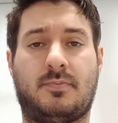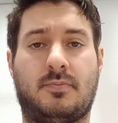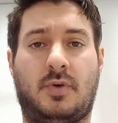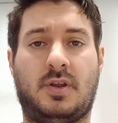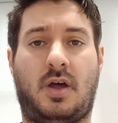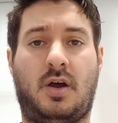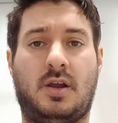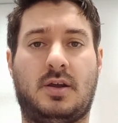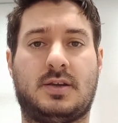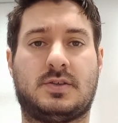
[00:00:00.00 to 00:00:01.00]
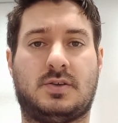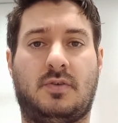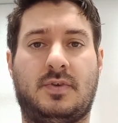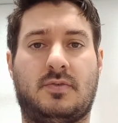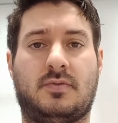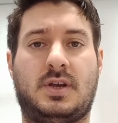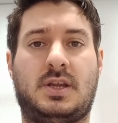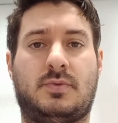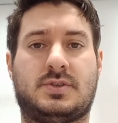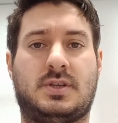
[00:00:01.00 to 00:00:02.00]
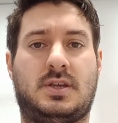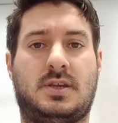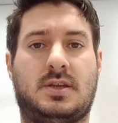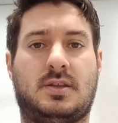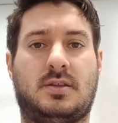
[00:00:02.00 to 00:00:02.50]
the highlights of it really was the